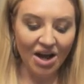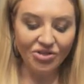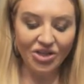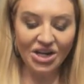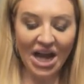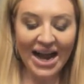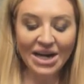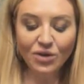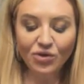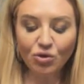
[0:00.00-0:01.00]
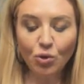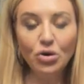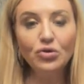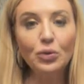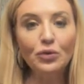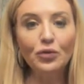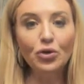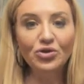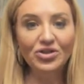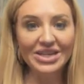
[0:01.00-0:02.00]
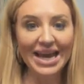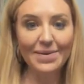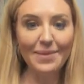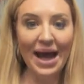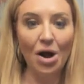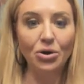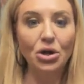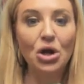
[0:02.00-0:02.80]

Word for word: the 9 of swords reversed came out.